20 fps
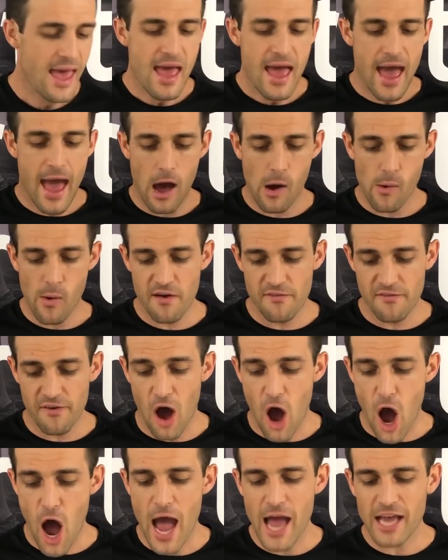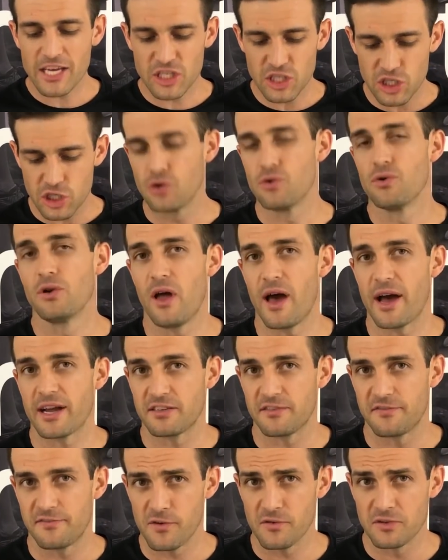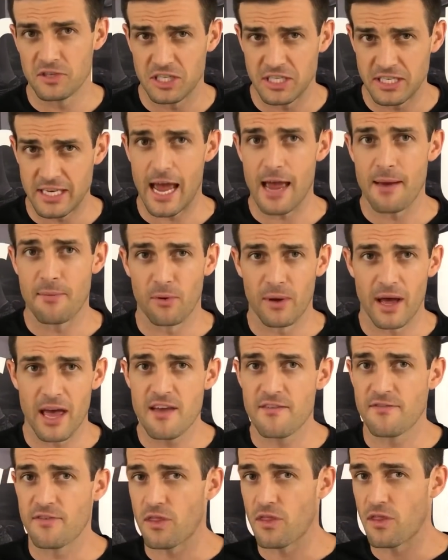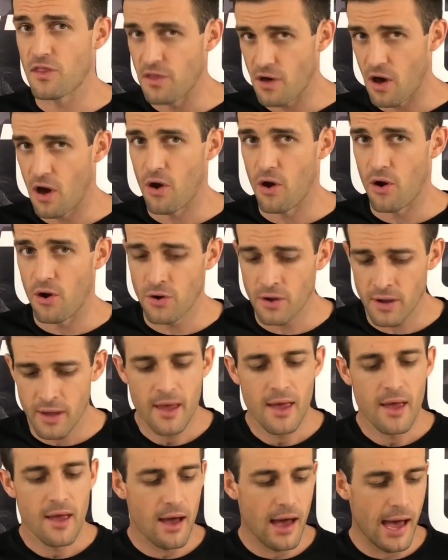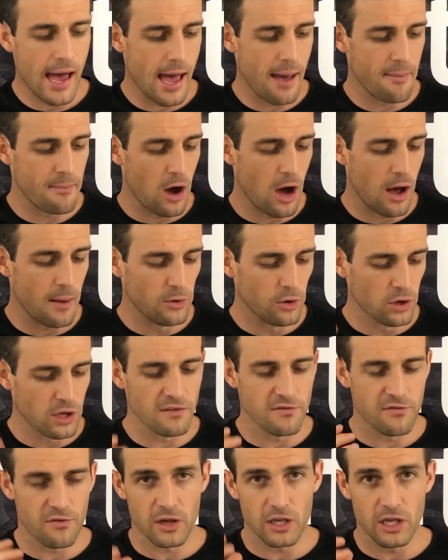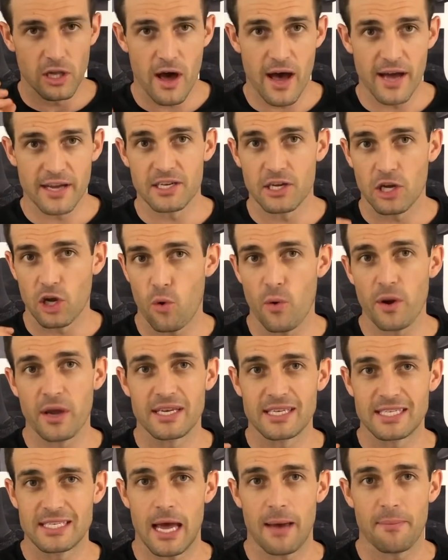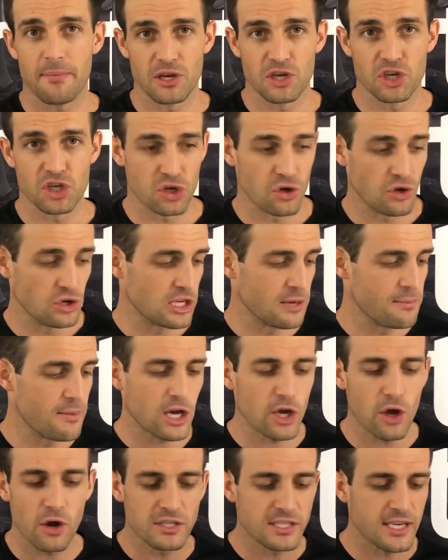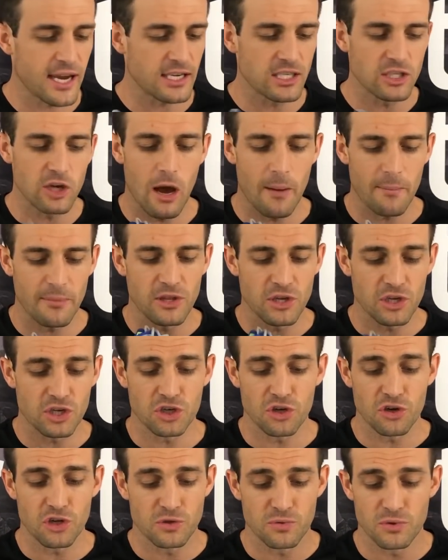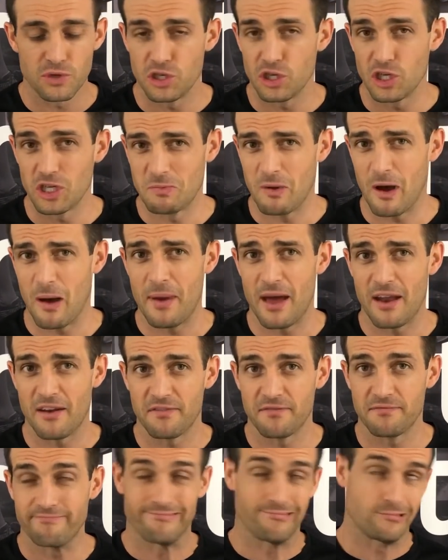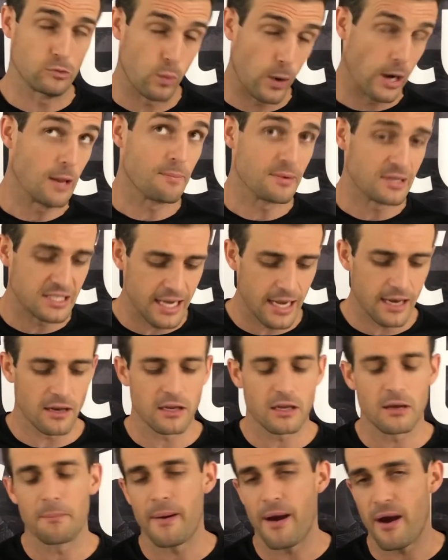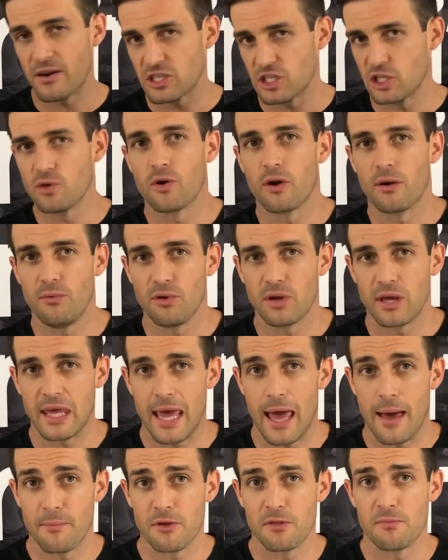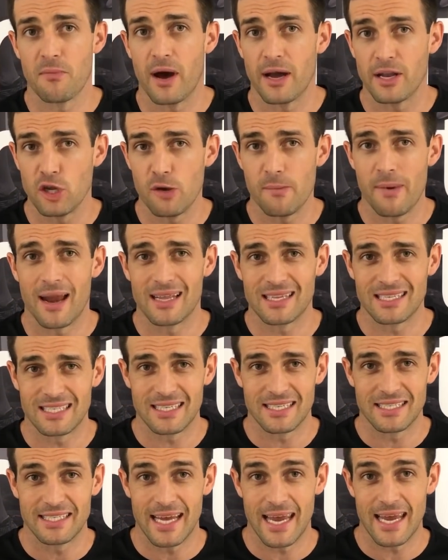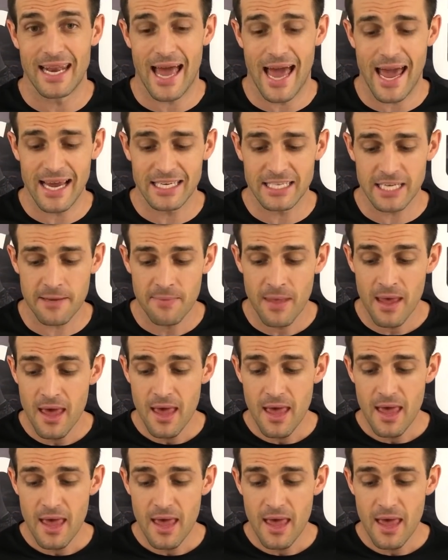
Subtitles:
However, I still like to feel stable, even though I'm looking for a lighter, quicker, snappier shoe. So my contact time in this shoe is reduced by about 20% in comparison to what I'm looking at with my New Balance 1080.